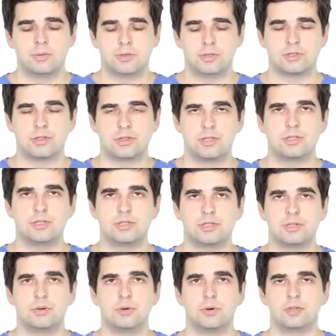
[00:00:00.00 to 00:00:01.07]
because this is
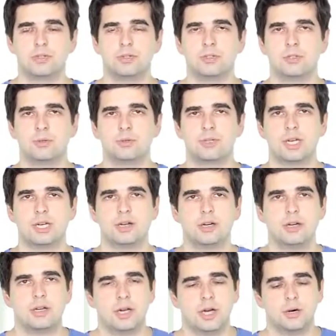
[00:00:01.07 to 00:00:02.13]
the order in which
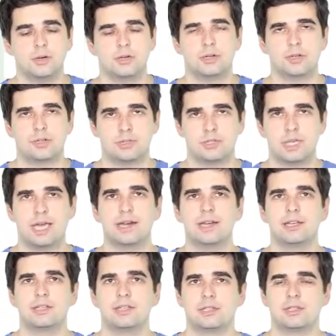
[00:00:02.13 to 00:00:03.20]
our
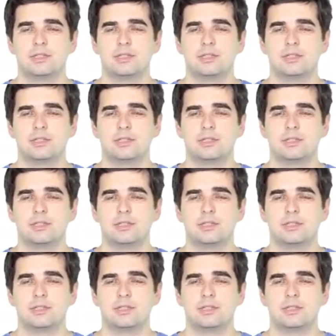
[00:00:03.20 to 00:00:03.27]
cyclic